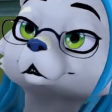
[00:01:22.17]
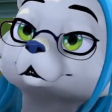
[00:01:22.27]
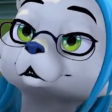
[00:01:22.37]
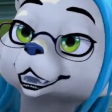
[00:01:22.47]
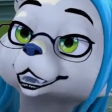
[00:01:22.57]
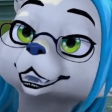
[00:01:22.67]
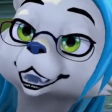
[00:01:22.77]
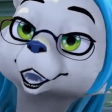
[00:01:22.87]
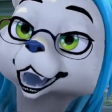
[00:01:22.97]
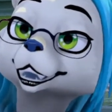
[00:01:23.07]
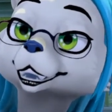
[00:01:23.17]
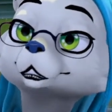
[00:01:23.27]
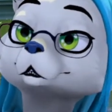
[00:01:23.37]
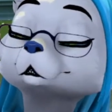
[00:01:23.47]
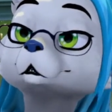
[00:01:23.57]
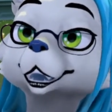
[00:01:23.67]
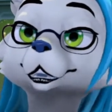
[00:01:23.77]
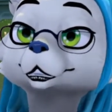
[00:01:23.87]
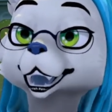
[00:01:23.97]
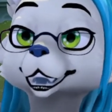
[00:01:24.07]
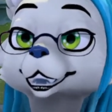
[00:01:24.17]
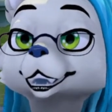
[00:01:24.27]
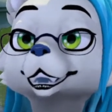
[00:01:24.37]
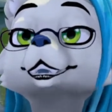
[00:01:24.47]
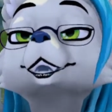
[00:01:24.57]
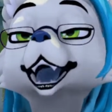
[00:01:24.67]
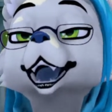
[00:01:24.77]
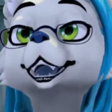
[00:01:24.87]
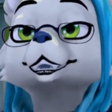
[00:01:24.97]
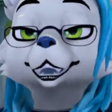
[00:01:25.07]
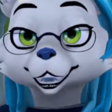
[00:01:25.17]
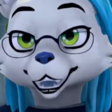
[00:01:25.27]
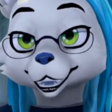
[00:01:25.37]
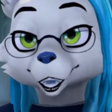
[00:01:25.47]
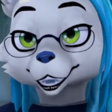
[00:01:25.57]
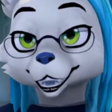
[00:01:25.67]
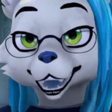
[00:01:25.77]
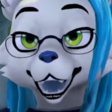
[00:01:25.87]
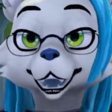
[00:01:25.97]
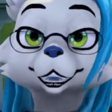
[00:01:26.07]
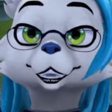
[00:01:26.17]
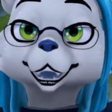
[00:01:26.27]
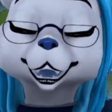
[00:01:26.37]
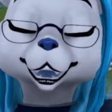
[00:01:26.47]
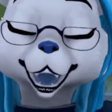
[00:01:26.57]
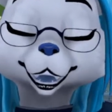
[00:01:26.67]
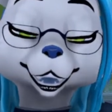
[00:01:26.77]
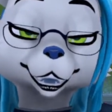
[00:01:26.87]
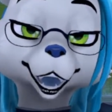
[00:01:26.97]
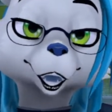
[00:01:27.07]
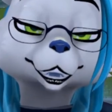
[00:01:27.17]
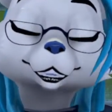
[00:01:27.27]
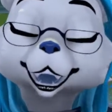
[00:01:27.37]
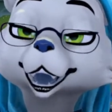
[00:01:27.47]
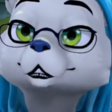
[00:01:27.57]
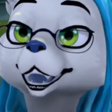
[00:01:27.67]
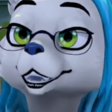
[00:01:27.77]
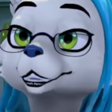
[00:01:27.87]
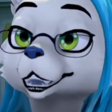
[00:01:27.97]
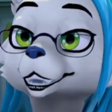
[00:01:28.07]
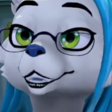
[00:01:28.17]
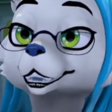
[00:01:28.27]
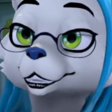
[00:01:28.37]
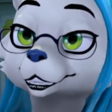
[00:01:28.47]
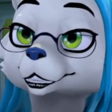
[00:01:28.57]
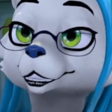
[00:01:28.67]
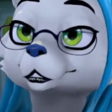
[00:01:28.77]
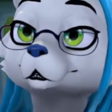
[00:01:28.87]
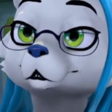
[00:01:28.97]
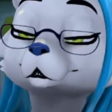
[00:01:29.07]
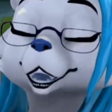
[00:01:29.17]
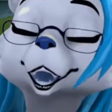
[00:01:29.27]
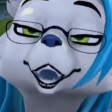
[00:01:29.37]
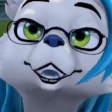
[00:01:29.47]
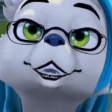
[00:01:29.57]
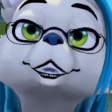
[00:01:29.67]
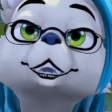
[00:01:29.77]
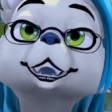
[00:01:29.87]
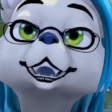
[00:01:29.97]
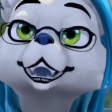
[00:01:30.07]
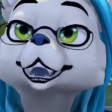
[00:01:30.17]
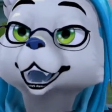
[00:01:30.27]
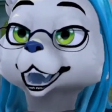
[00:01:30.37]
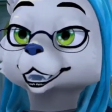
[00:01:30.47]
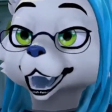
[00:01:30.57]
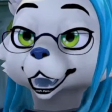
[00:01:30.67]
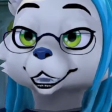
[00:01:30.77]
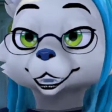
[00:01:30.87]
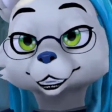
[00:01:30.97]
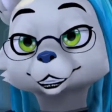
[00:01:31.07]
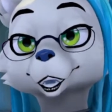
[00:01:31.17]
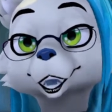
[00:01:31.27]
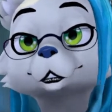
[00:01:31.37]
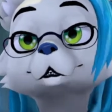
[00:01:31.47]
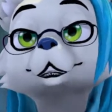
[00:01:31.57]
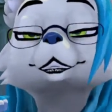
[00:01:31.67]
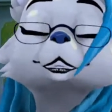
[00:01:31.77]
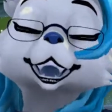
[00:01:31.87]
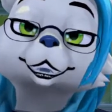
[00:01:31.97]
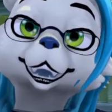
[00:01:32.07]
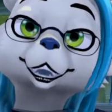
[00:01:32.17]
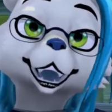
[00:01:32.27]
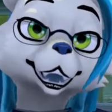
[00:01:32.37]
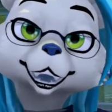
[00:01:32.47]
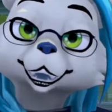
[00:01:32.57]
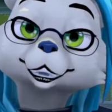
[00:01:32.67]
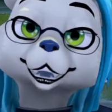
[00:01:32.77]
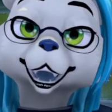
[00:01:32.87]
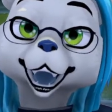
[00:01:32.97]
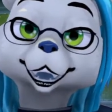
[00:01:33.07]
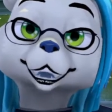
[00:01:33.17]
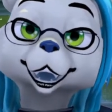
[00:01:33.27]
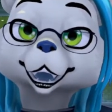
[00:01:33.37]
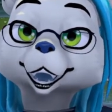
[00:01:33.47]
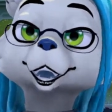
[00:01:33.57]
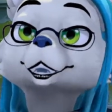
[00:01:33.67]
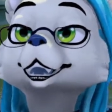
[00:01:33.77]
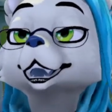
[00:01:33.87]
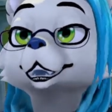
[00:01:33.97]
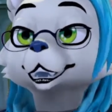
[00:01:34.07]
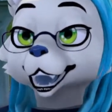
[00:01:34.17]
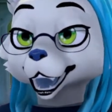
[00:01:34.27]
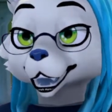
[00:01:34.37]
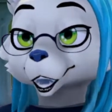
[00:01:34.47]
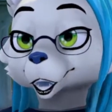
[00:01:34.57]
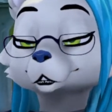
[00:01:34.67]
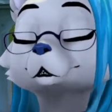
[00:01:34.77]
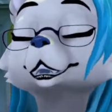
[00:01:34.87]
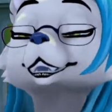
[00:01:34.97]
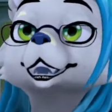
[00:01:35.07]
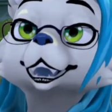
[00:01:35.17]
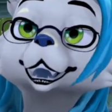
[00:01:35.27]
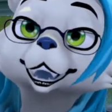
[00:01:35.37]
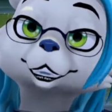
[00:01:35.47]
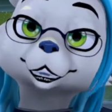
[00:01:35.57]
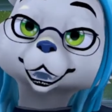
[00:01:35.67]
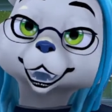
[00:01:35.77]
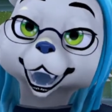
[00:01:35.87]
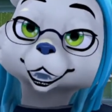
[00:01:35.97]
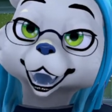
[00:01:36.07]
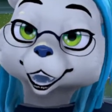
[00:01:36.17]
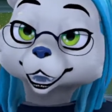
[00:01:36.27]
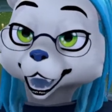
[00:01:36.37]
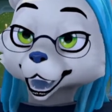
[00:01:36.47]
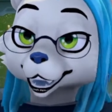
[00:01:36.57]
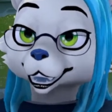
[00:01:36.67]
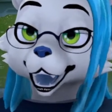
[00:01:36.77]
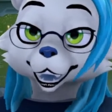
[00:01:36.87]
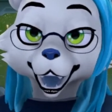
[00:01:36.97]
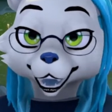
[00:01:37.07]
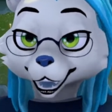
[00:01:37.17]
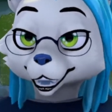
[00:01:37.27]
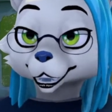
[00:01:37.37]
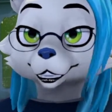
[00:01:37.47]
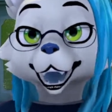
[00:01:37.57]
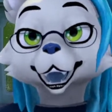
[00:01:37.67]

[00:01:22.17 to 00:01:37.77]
The maid one. Uh, and so I imagine next one's gonna either be the one that wears the corset dress, or the one in the business suit because it really does seem like we're Midori. Thank you, because it really does feel like we're going just kind of down the list of the